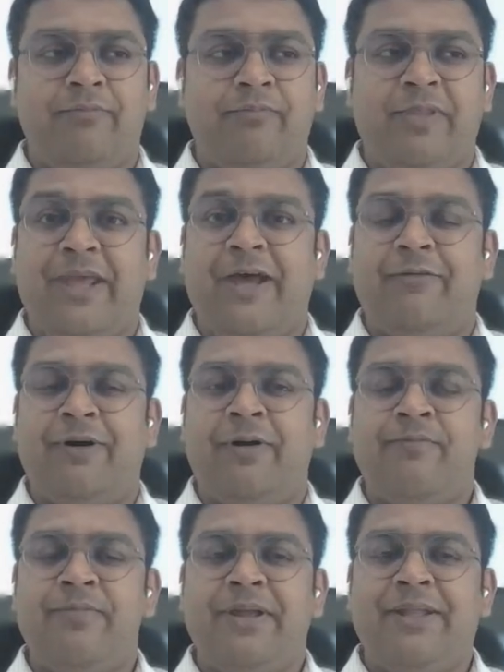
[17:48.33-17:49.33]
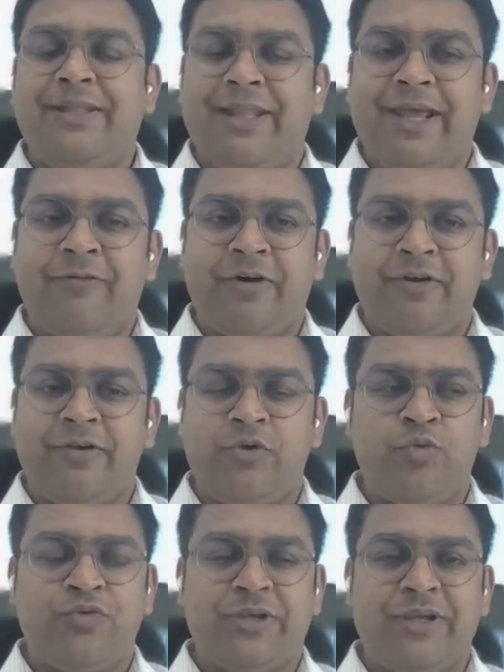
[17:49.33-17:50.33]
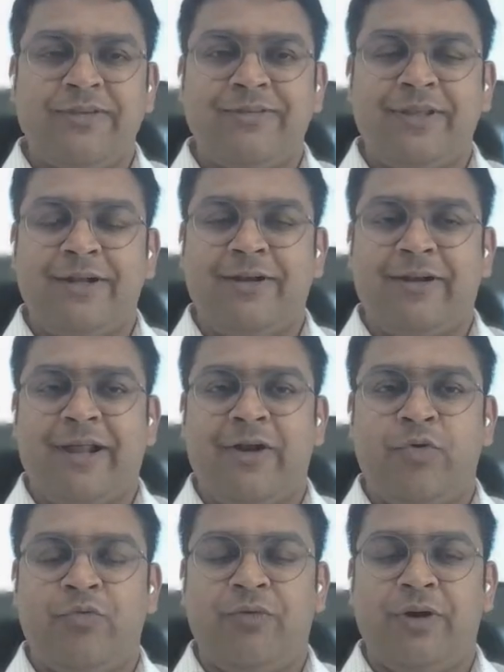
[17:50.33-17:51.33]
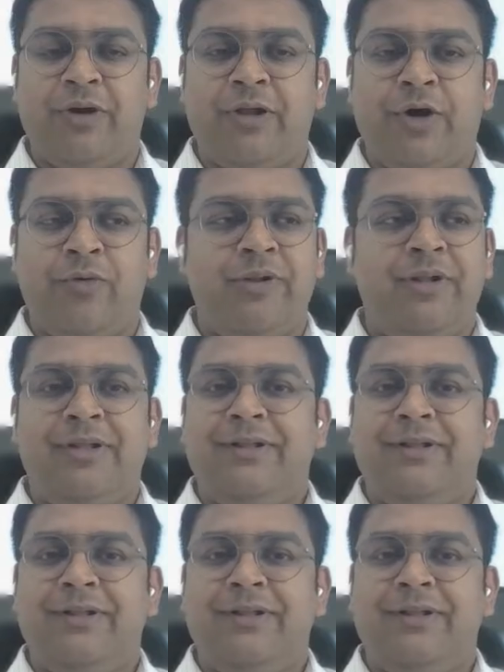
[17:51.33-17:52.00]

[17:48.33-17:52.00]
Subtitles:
They have a use case they're trying to figure out.